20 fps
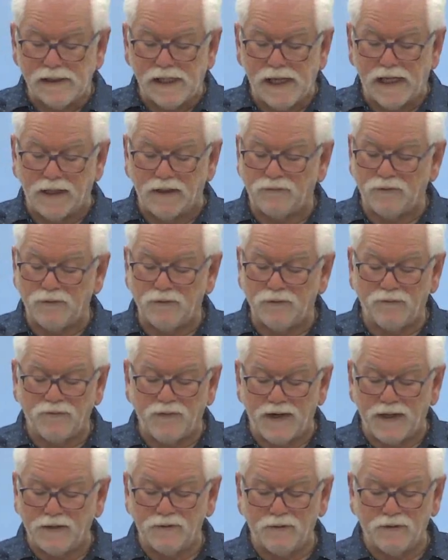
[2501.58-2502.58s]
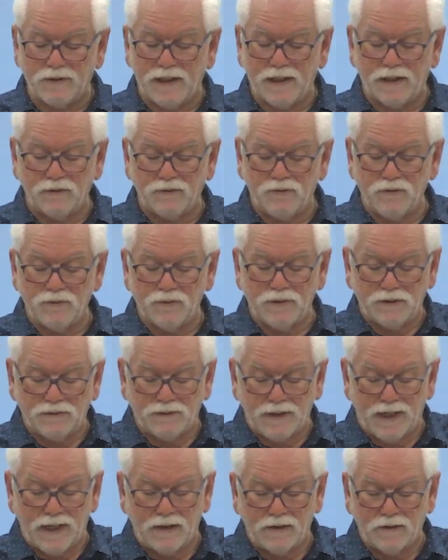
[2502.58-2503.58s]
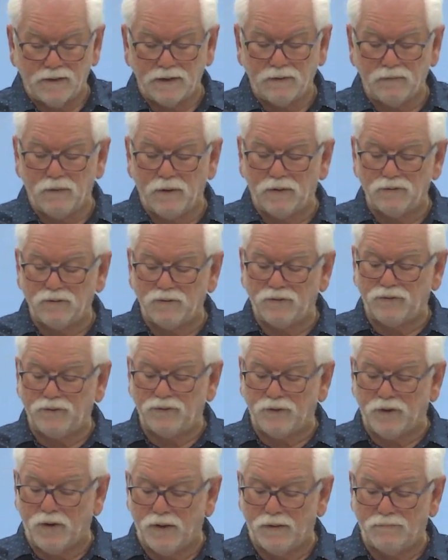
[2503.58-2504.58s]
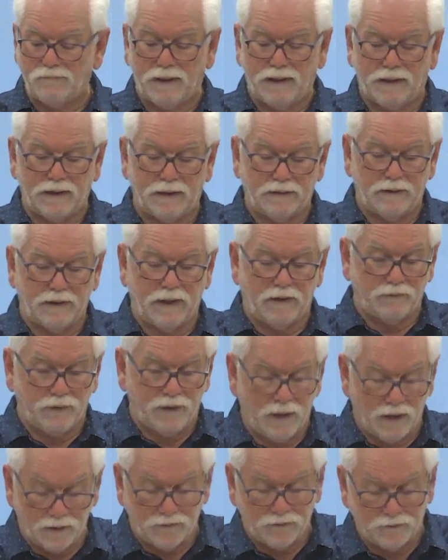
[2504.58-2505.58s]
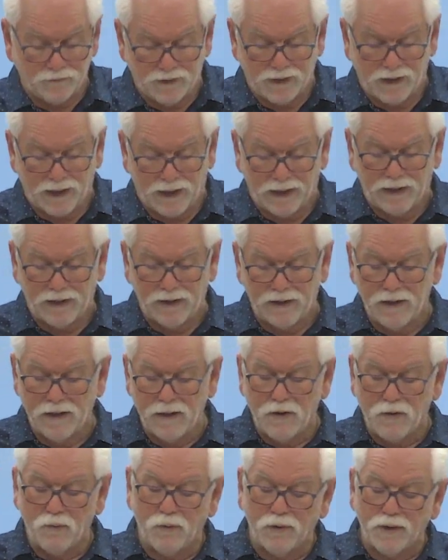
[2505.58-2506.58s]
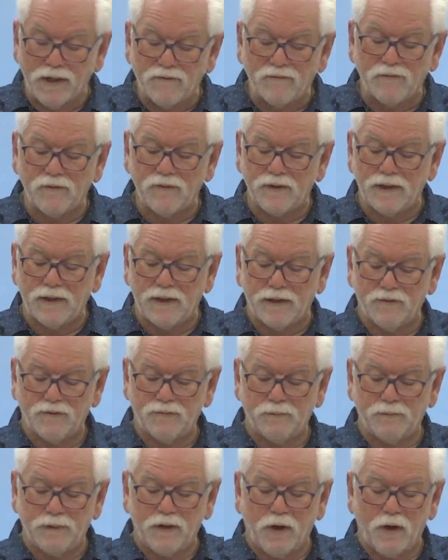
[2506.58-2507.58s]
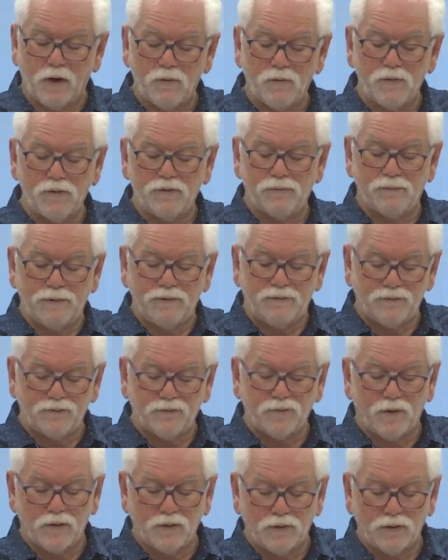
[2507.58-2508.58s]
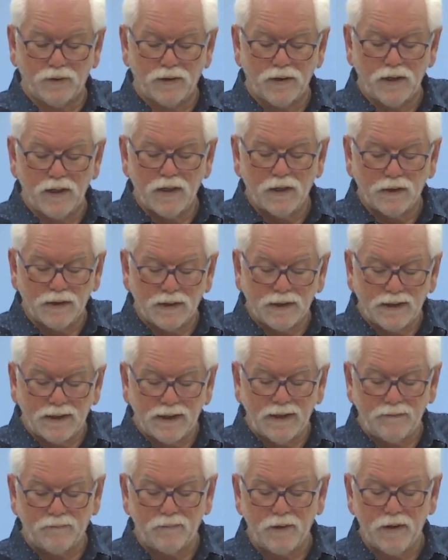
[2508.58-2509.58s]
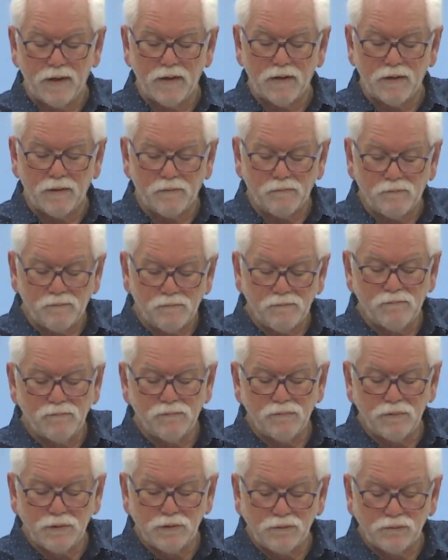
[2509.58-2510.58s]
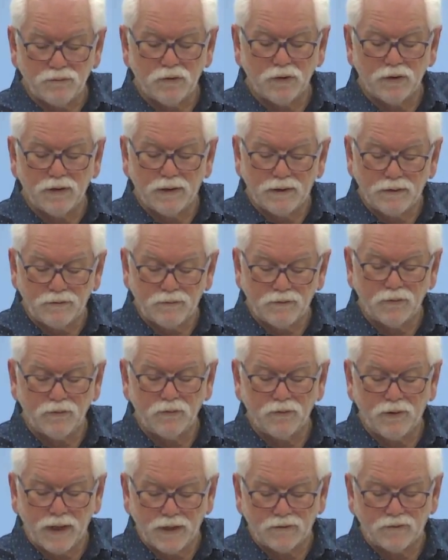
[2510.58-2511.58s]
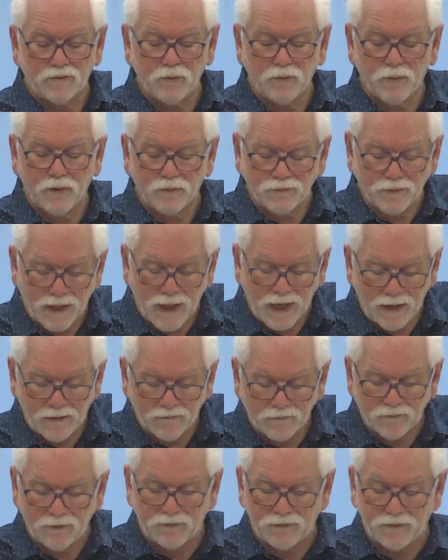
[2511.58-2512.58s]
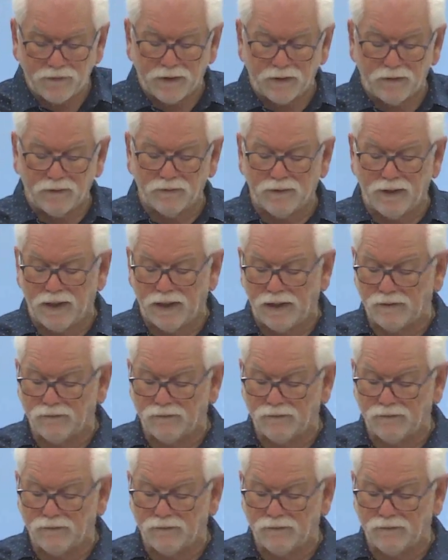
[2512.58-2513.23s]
And if you find you can't do it daily, well, start, make it every other day. Whatever it is, but always be struggling, keep to, to get to where it's every single day.